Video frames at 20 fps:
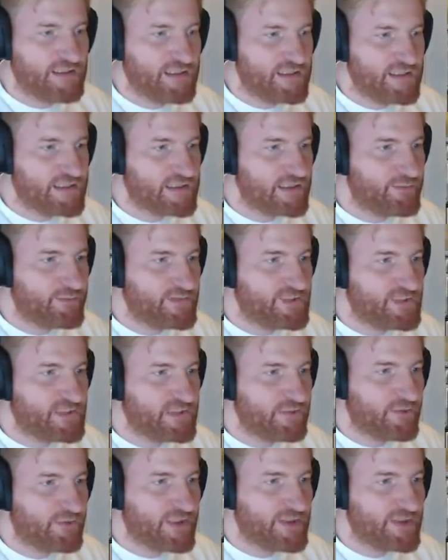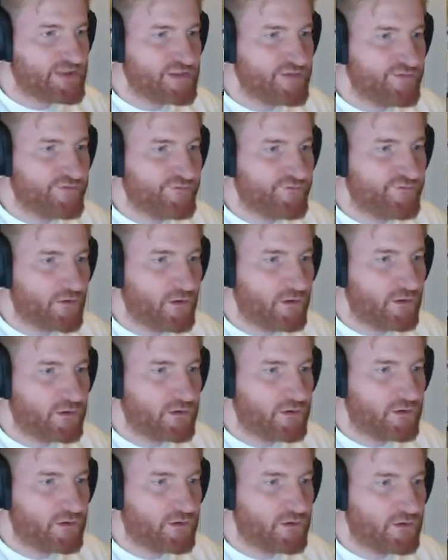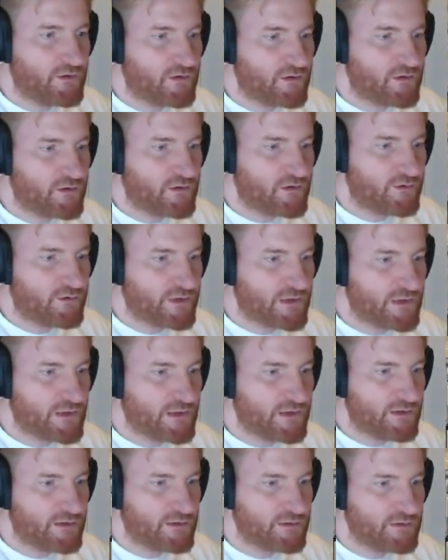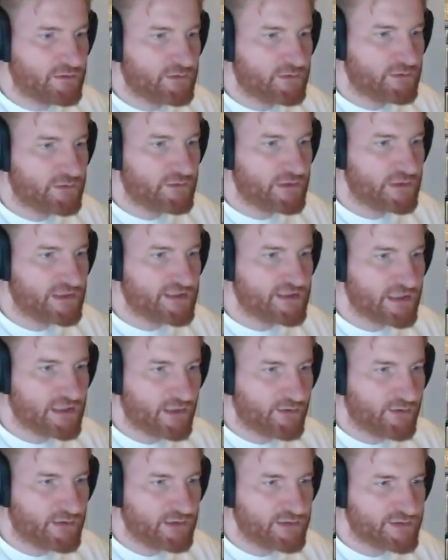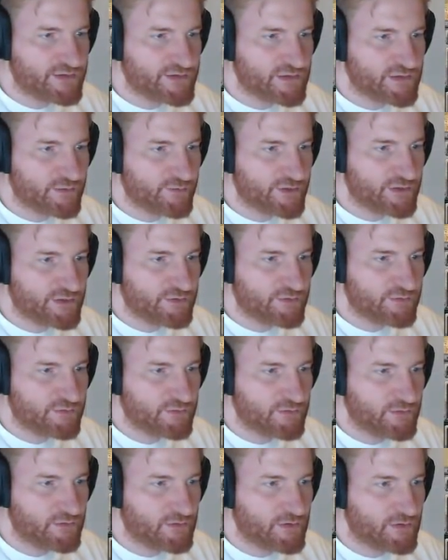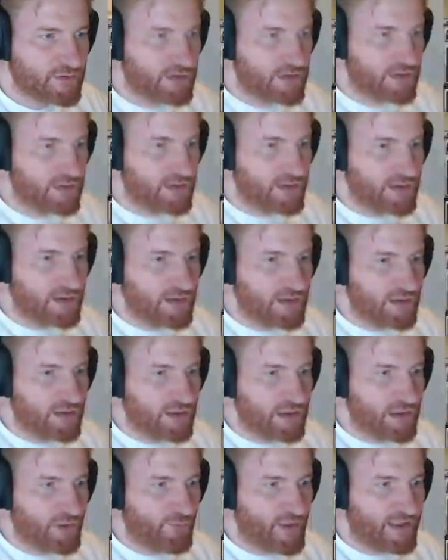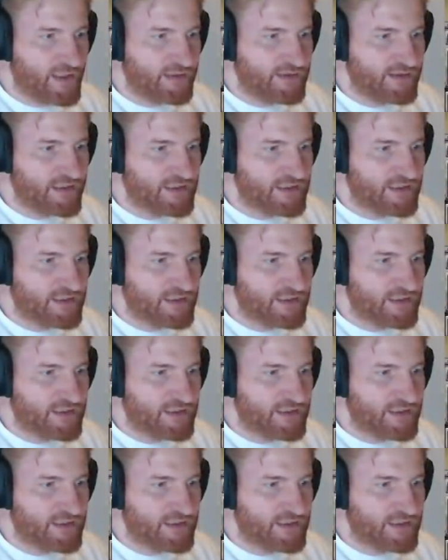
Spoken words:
Let me see, where is the Folgore? It's down here somewhere. Now, where did that